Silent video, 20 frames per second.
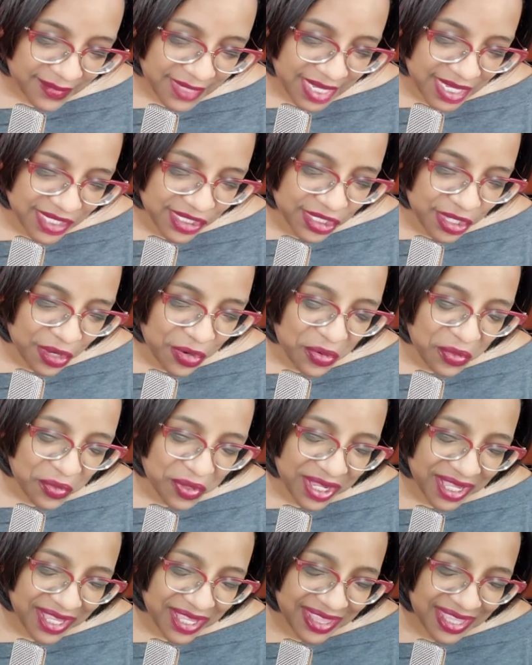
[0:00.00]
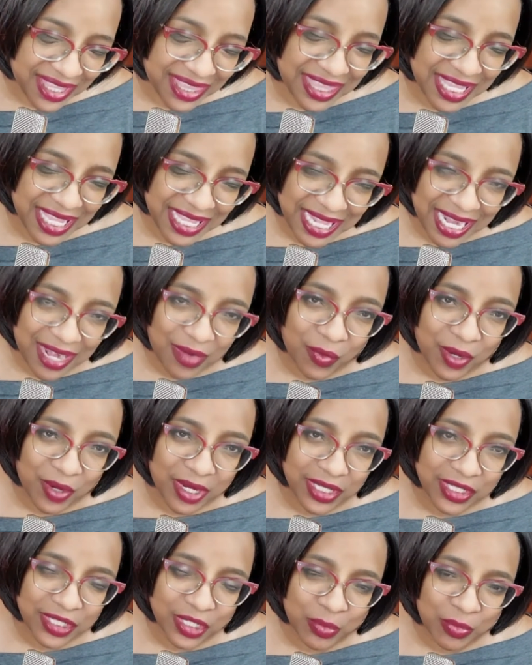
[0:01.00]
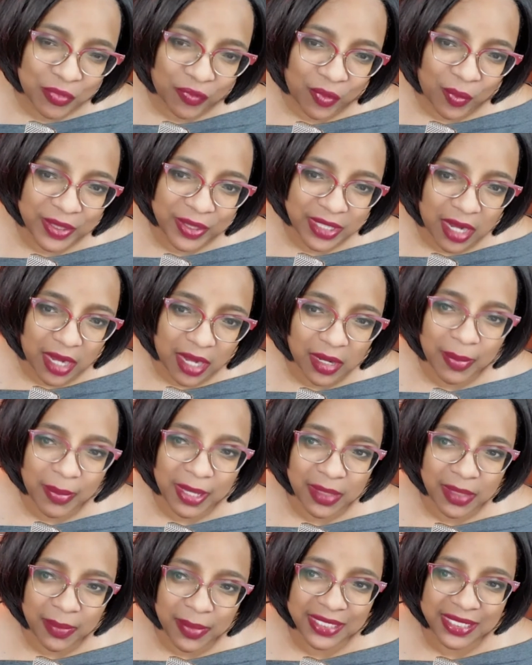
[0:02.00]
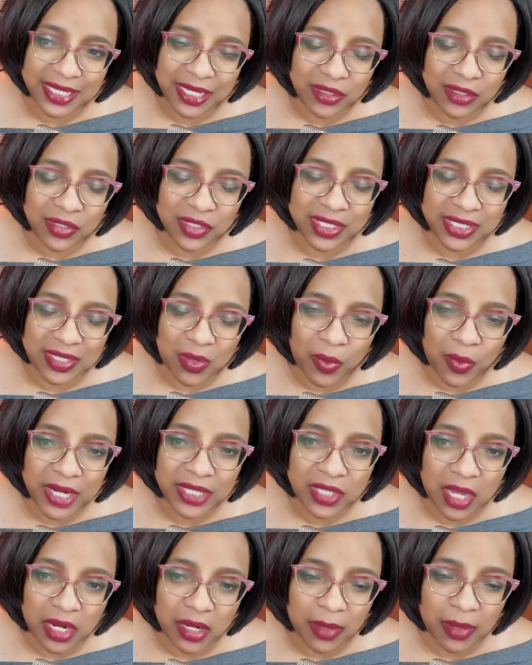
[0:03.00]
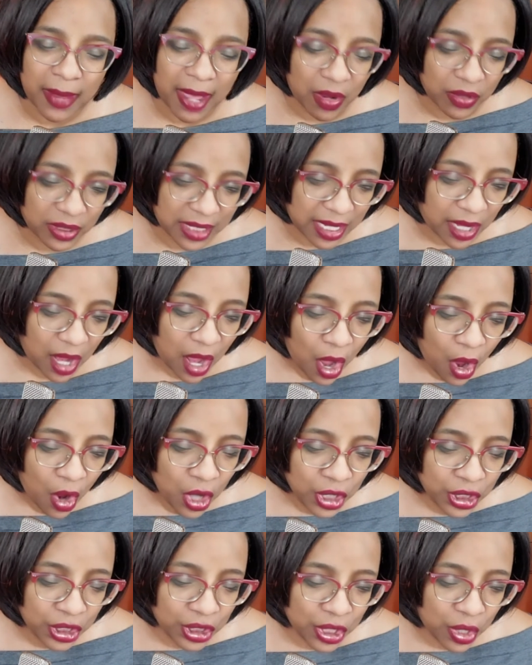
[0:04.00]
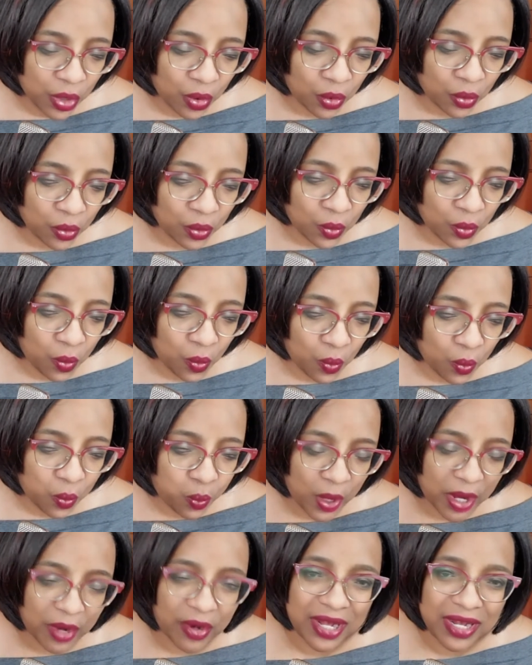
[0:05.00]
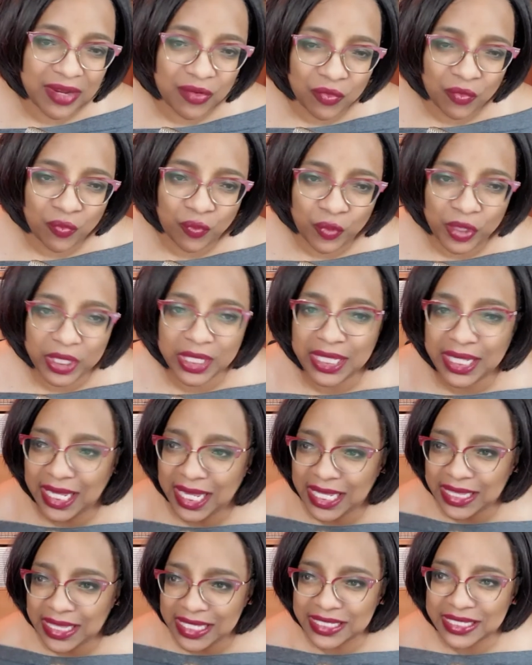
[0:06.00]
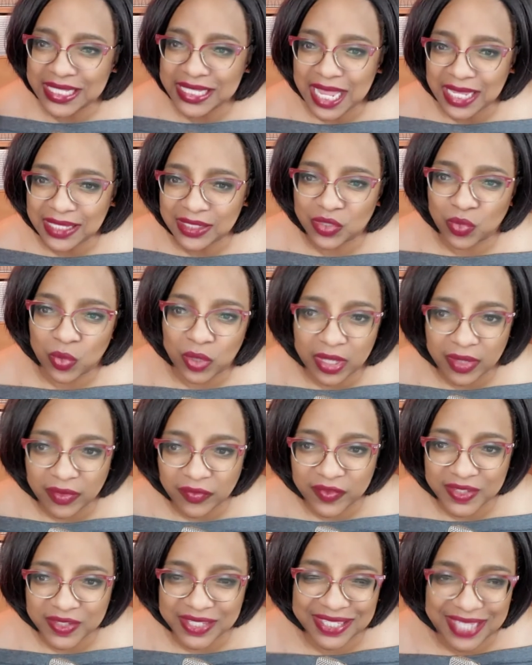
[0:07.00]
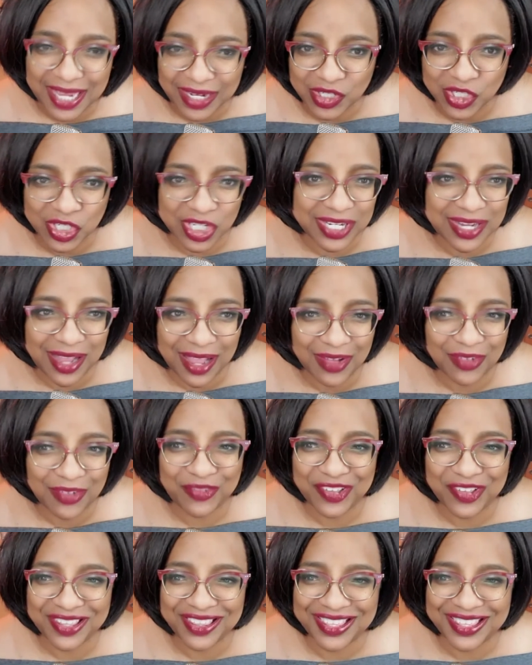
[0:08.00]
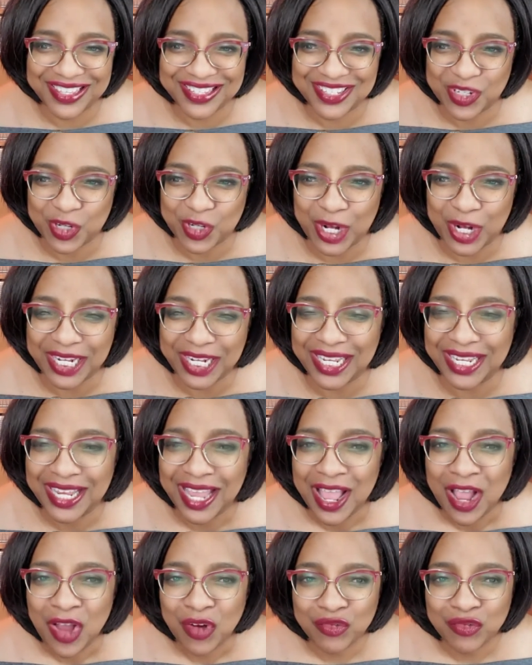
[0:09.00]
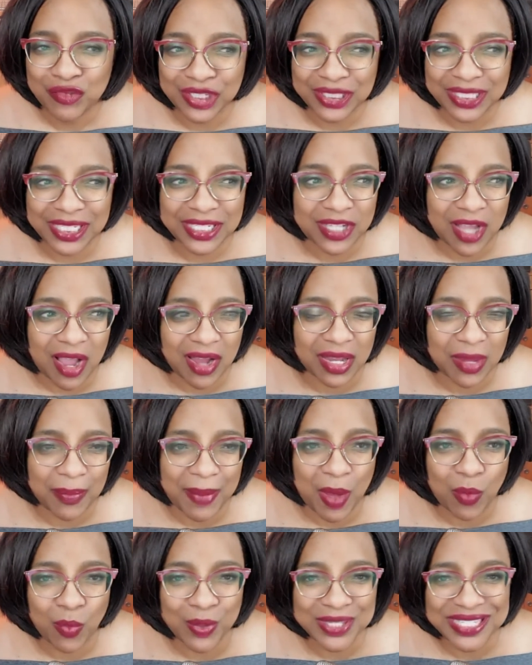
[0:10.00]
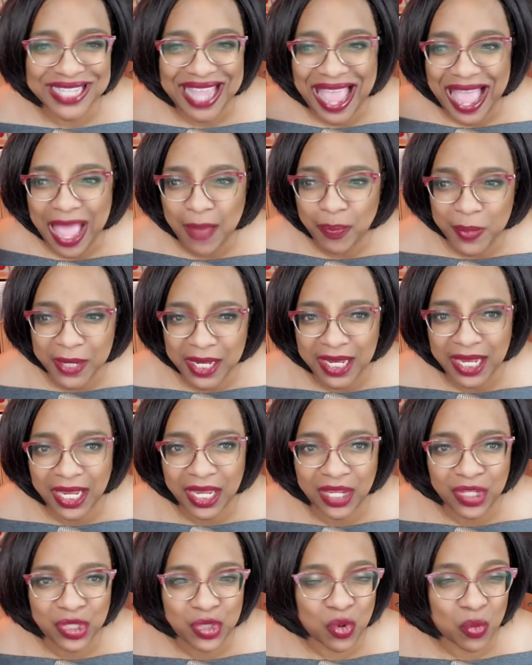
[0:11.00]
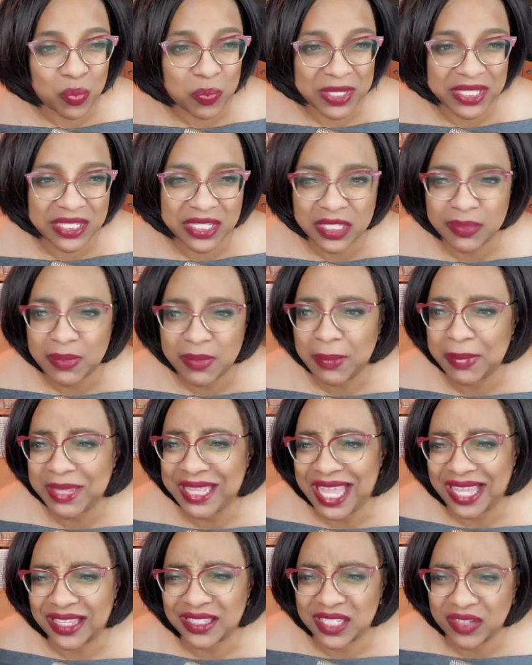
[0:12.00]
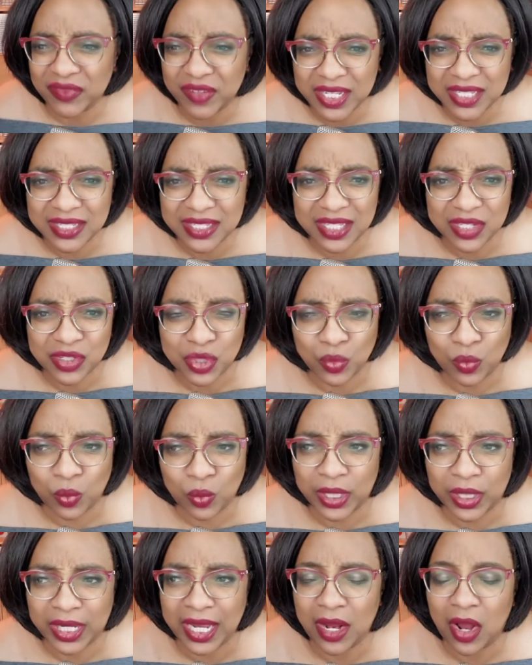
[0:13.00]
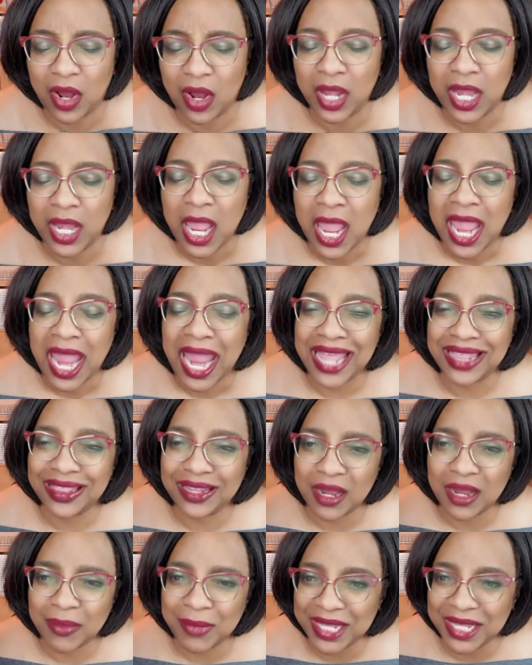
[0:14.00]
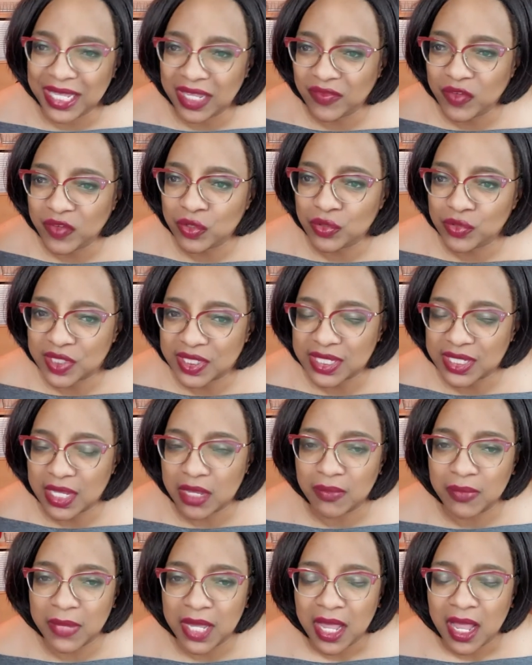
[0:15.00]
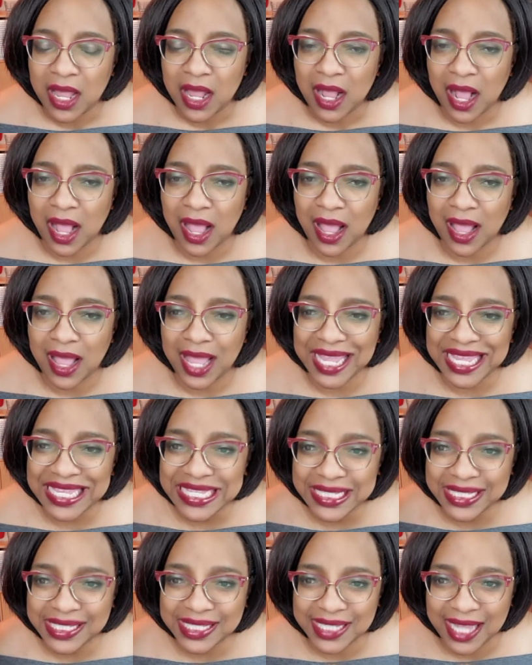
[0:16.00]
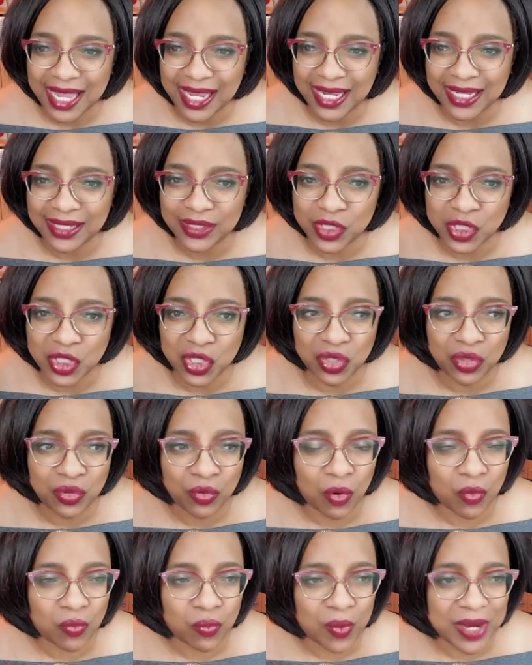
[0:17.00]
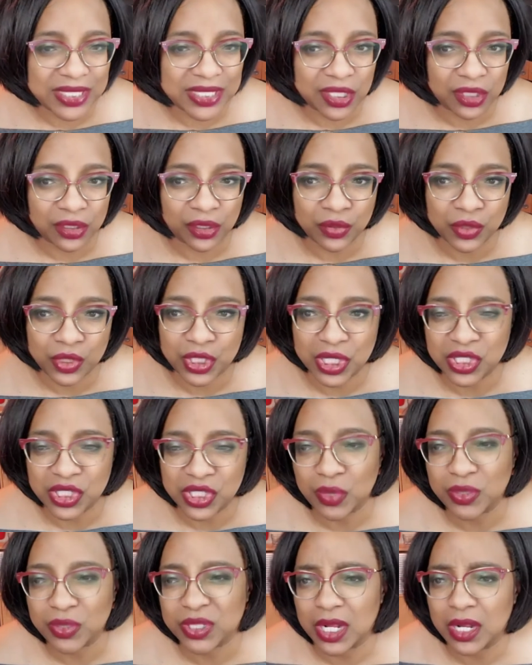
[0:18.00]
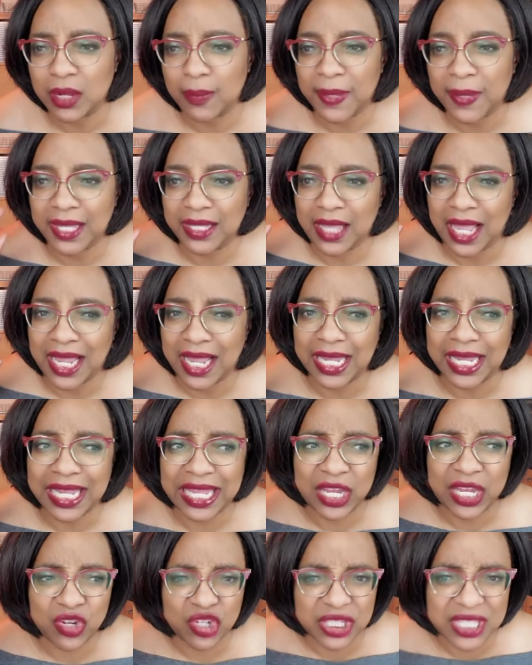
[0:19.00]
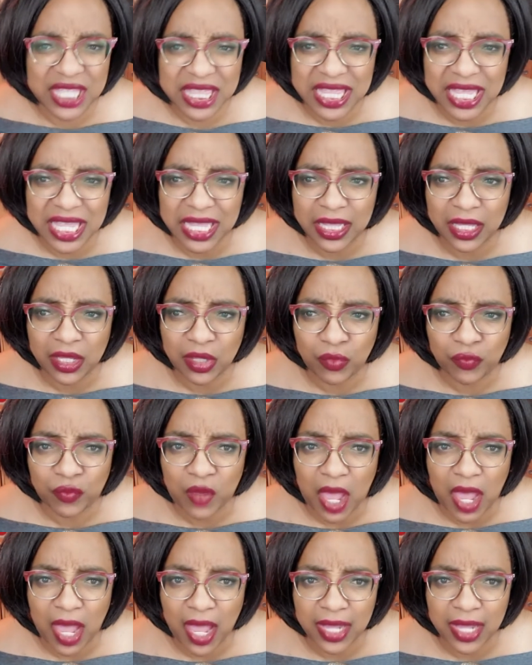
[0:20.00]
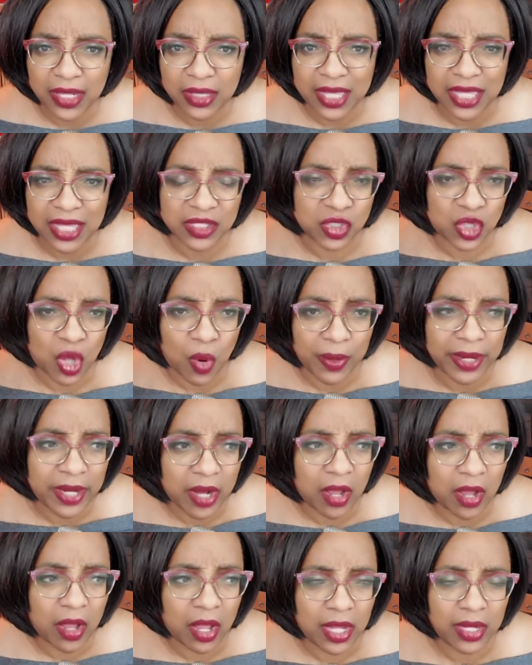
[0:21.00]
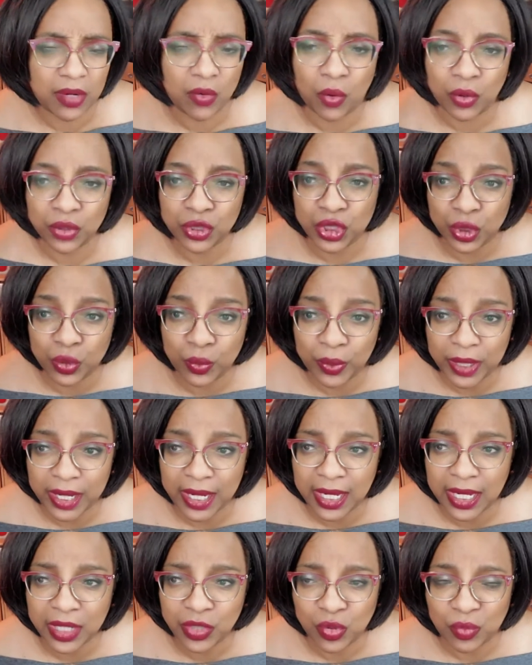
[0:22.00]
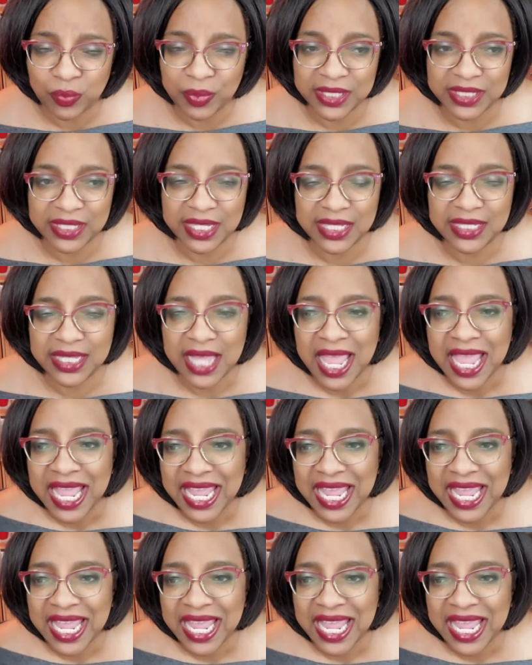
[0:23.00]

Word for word: So the thing that I want to do before we talk about the buzz killers is I want to talk about like, you know, we're going to really in this next sort of section of this training really talk about what's happening in your business maybe the activities that you're working on and then i'm going to give you some uh, insight to resolution. So it's going to be like, here's the thing that you've got that's going on or doing in your business.